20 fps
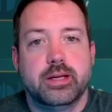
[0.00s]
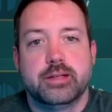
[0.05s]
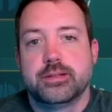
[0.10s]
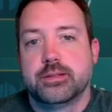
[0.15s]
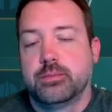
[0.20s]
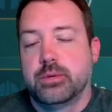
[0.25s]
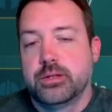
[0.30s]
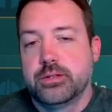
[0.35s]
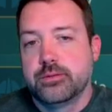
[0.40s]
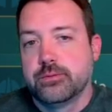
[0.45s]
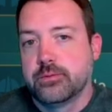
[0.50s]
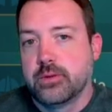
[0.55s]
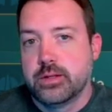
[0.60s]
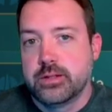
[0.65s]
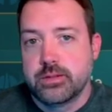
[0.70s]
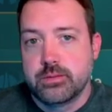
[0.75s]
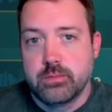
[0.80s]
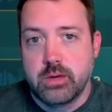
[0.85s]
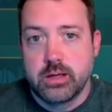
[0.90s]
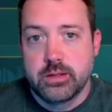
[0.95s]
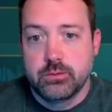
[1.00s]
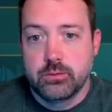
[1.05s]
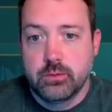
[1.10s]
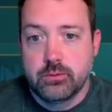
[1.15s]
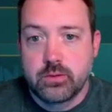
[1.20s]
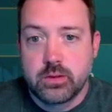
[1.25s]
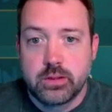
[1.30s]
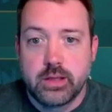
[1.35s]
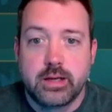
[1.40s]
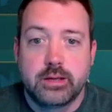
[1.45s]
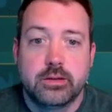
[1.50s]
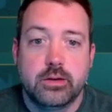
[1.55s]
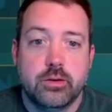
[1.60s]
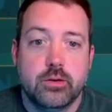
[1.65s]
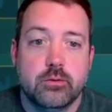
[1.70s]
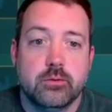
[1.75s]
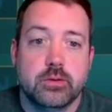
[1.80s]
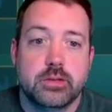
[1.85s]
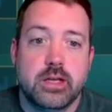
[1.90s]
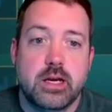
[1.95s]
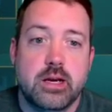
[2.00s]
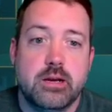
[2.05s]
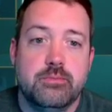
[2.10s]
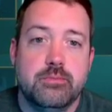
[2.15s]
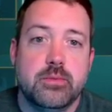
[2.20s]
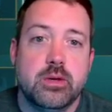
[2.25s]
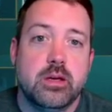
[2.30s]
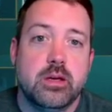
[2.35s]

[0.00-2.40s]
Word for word: It's a bunch of friends of mine that we've collected over time.